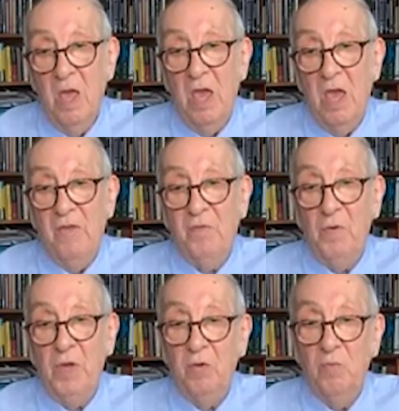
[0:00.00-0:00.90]
if
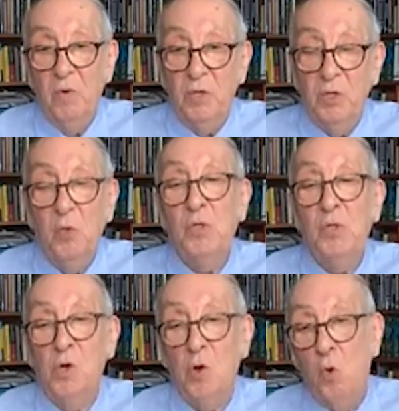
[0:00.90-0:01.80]
we could
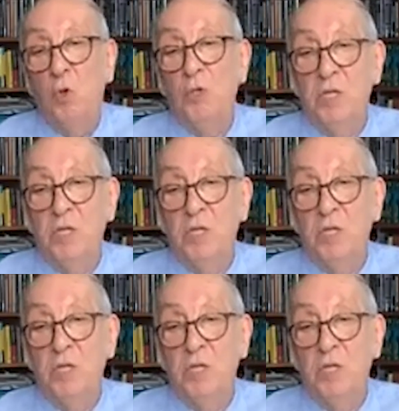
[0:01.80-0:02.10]
reduce coal